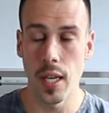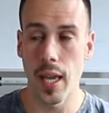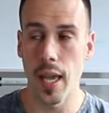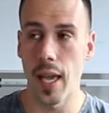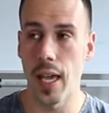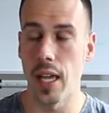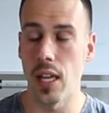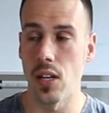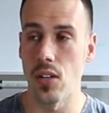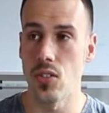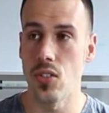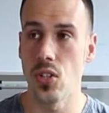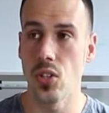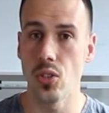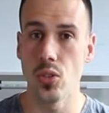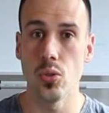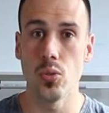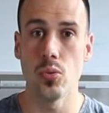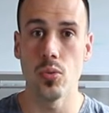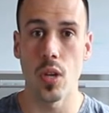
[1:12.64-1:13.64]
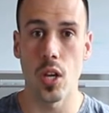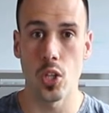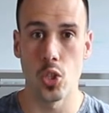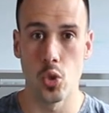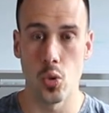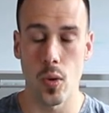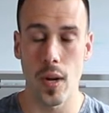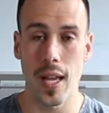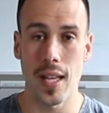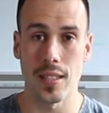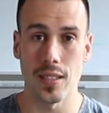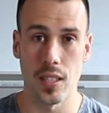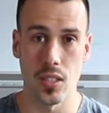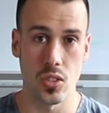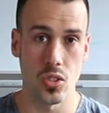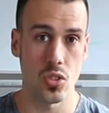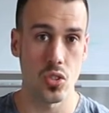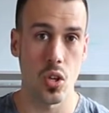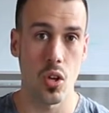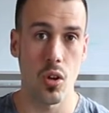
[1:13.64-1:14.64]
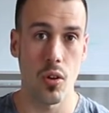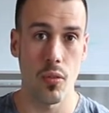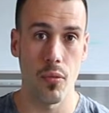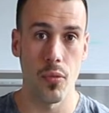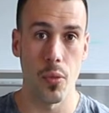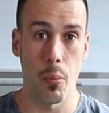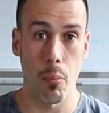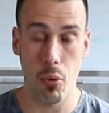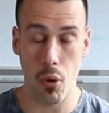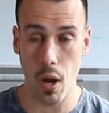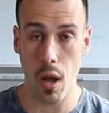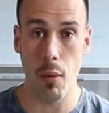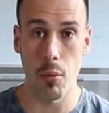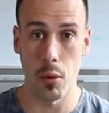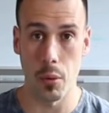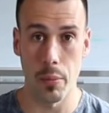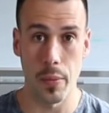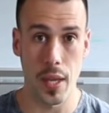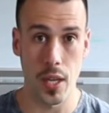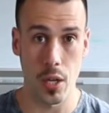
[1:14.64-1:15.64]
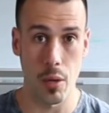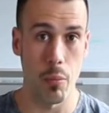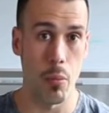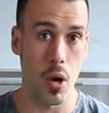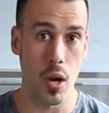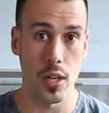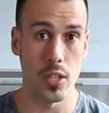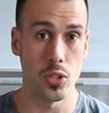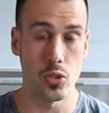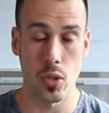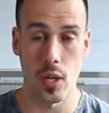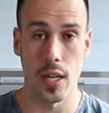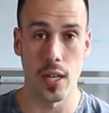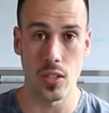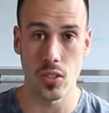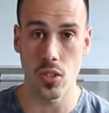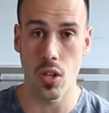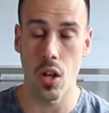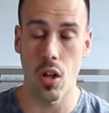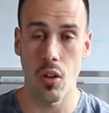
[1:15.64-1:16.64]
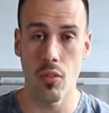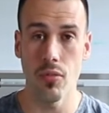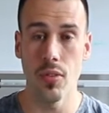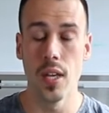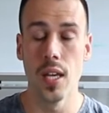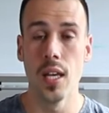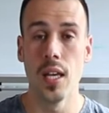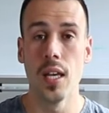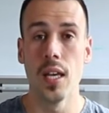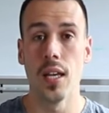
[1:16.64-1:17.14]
And until you address and solve the problem that your body's trying to solve,